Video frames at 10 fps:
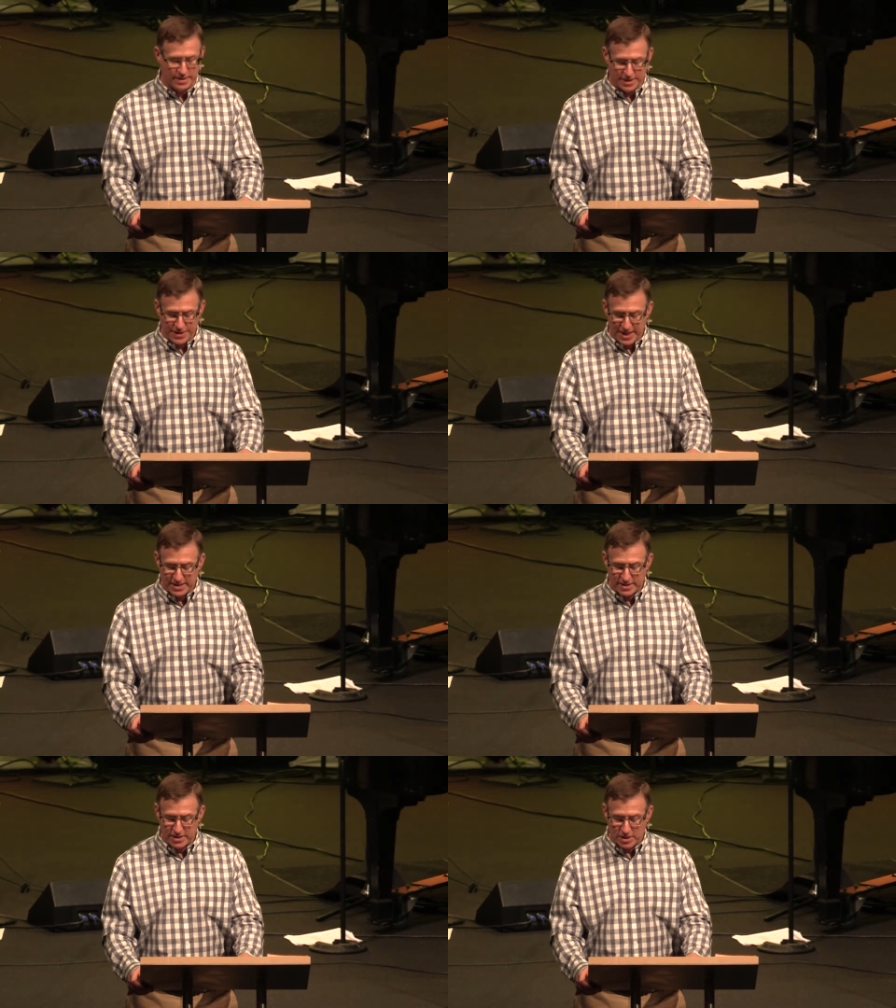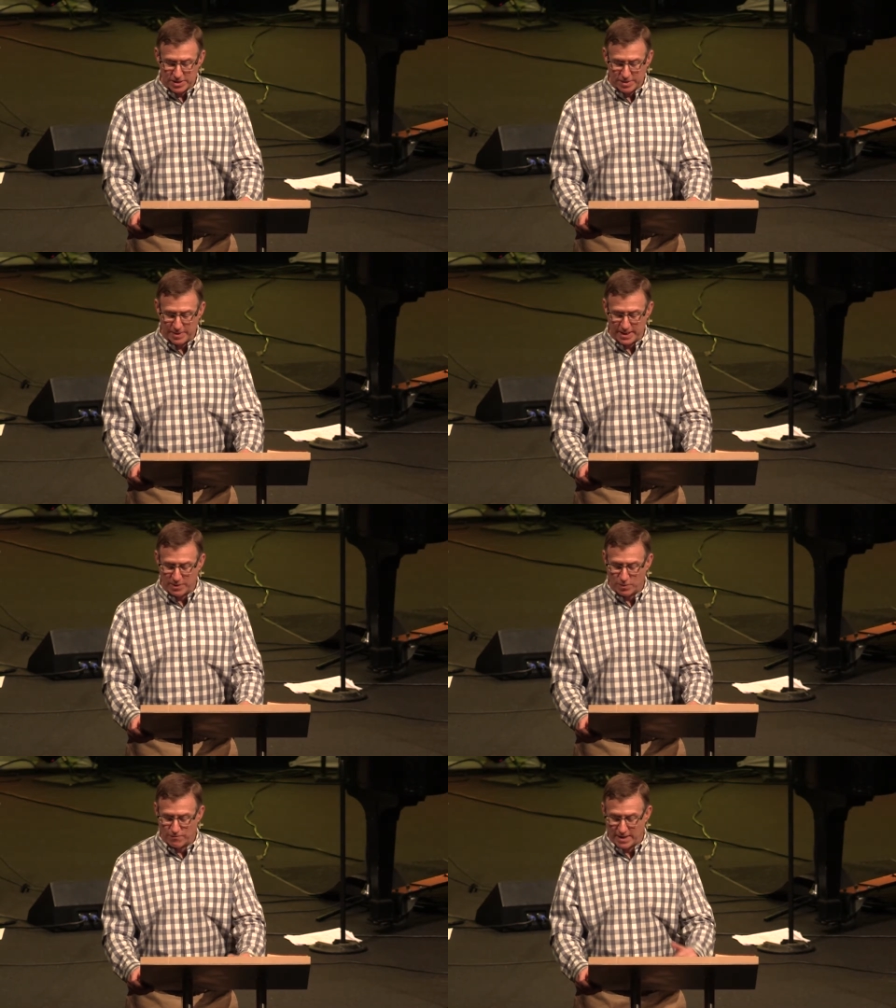the things that ultimately
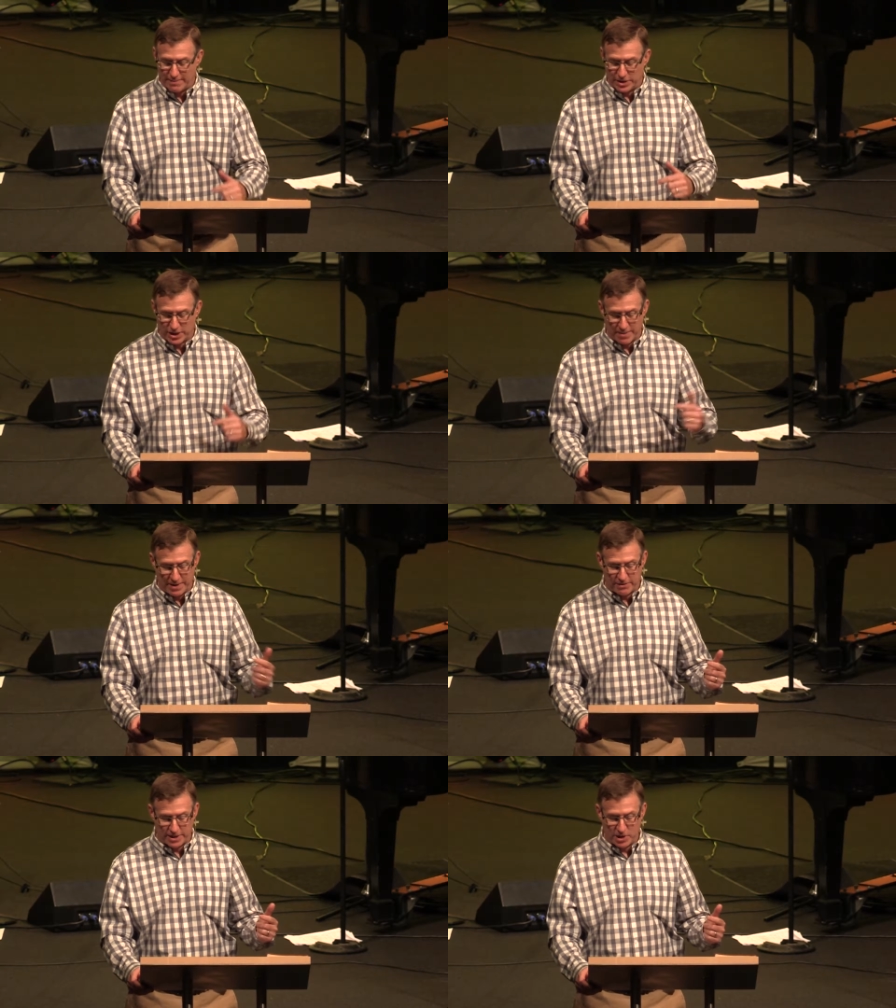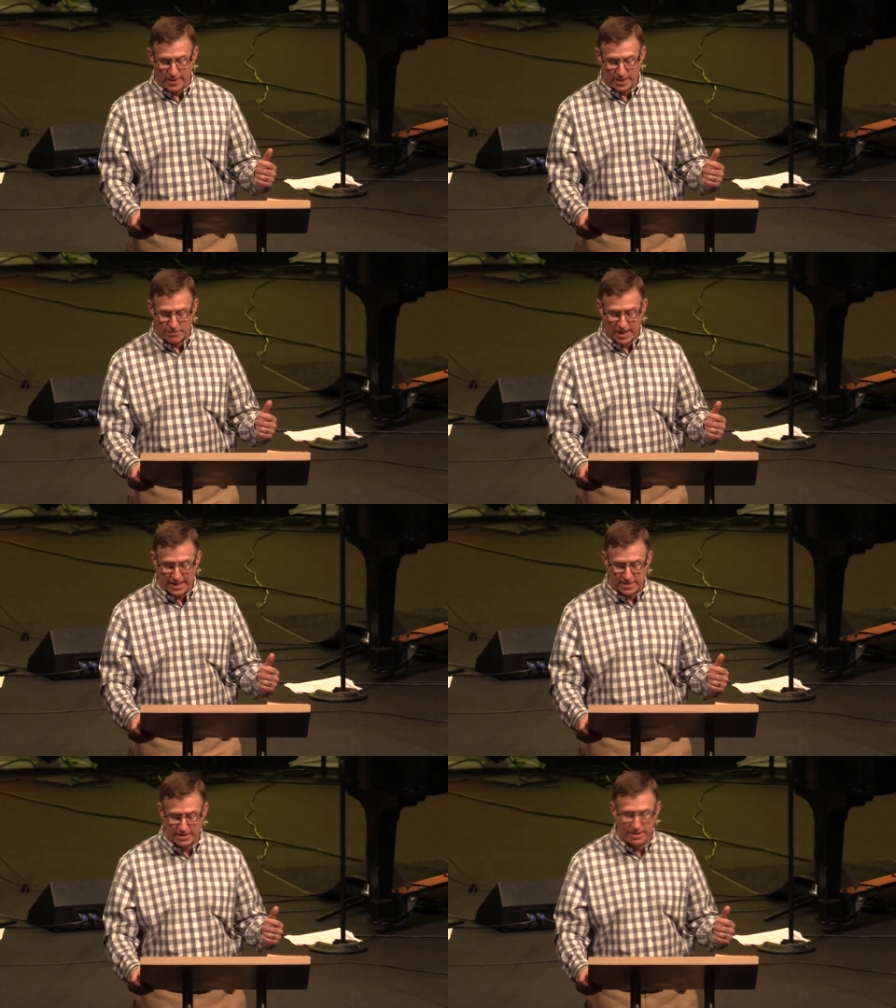were rubbish compared to knowing
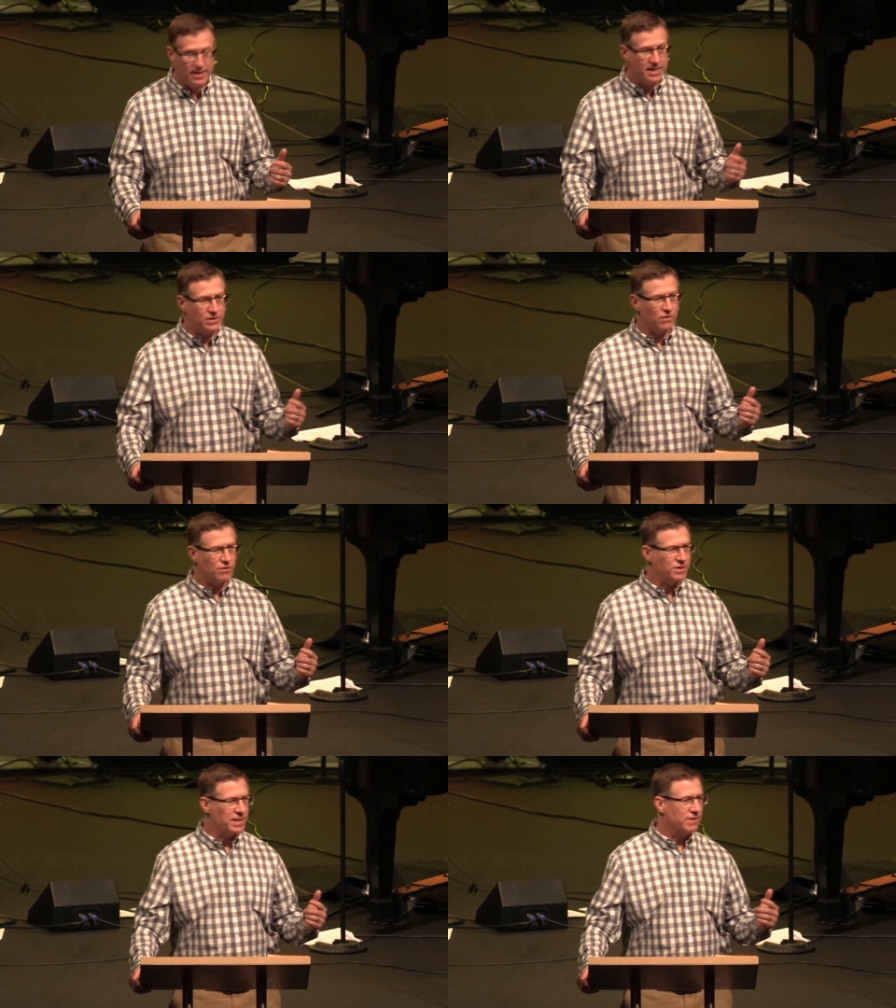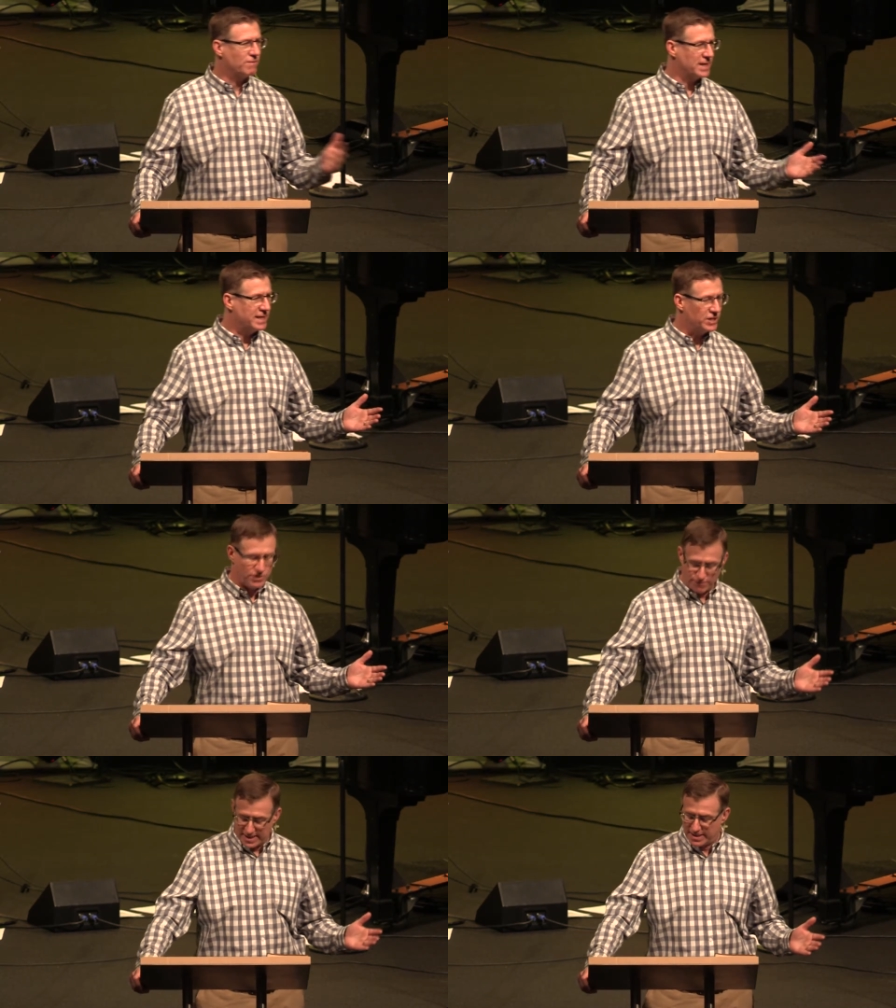Christ, his earthly
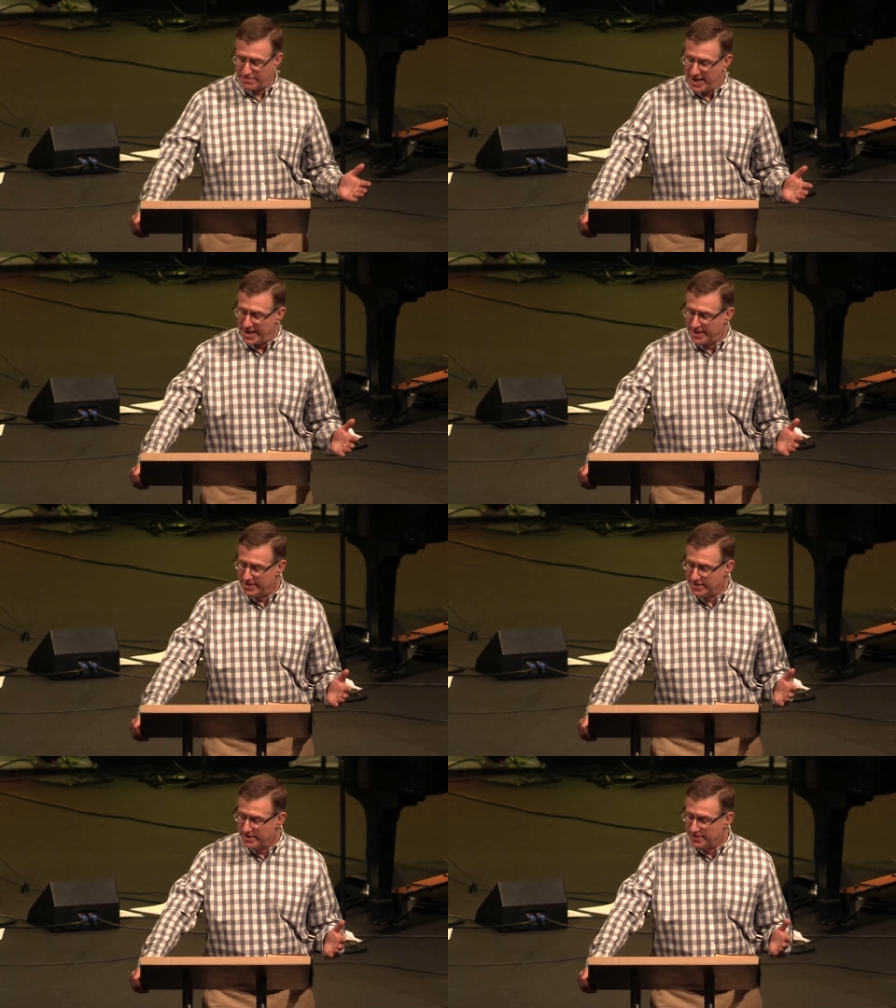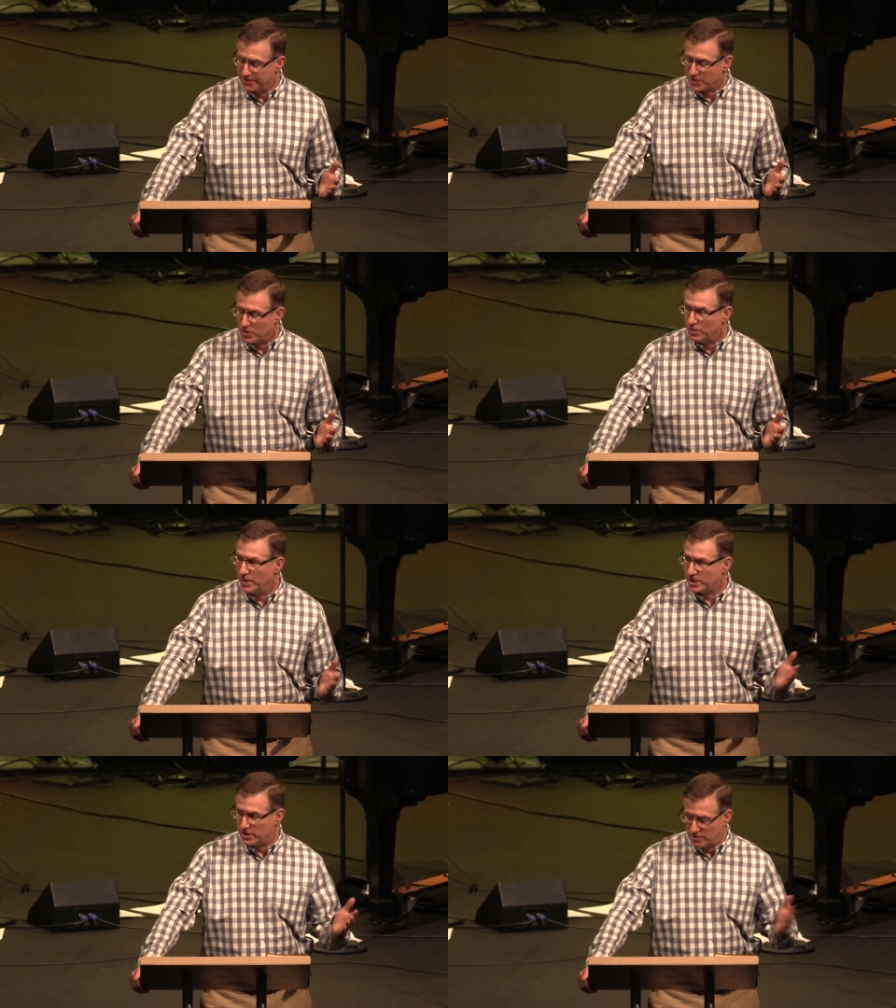religious resume,
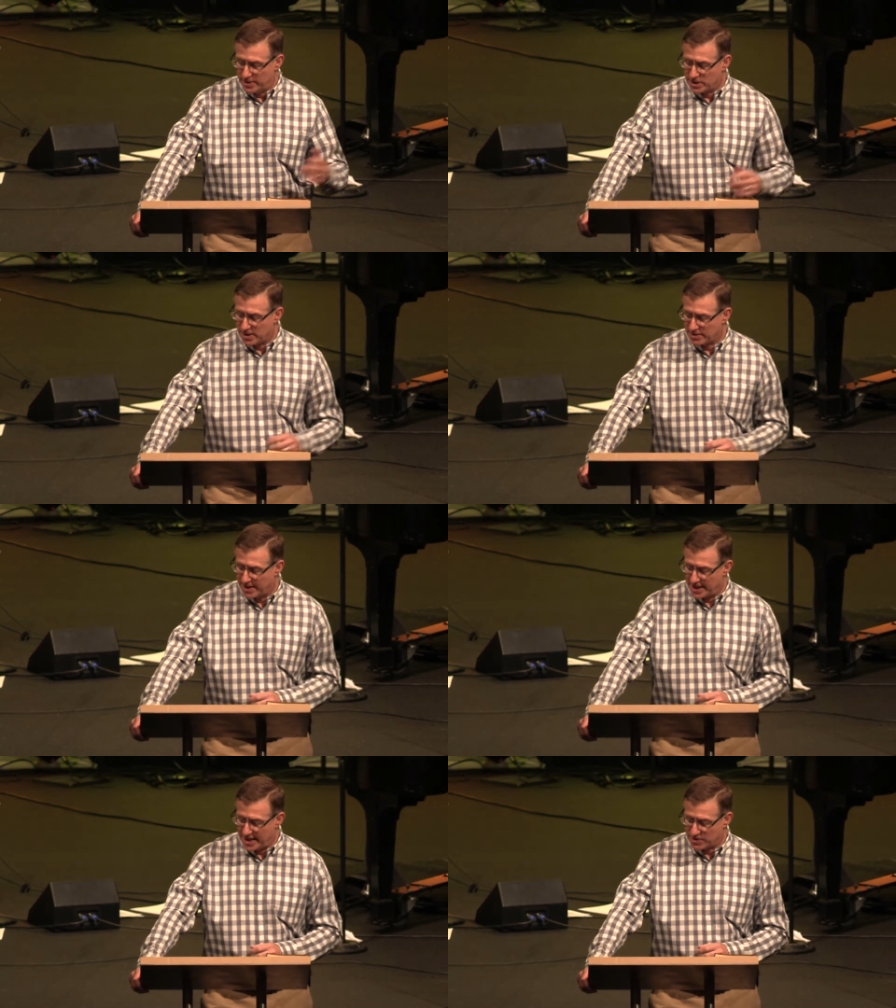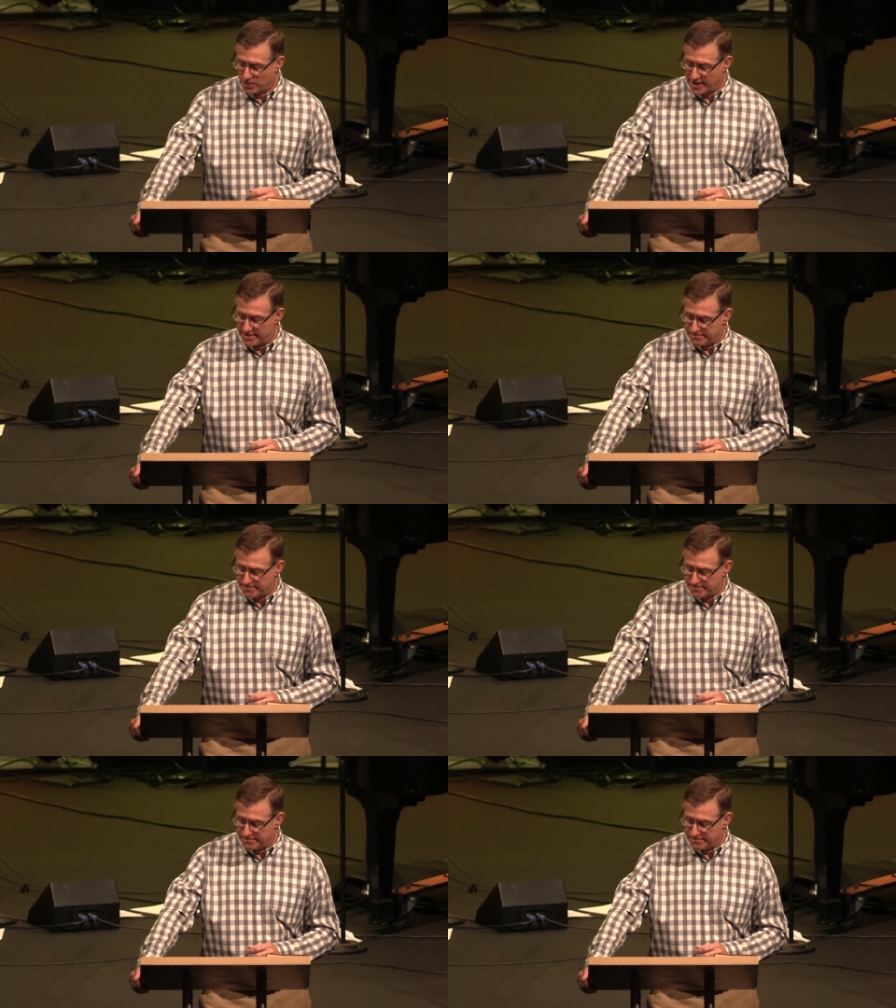which we talked about last week.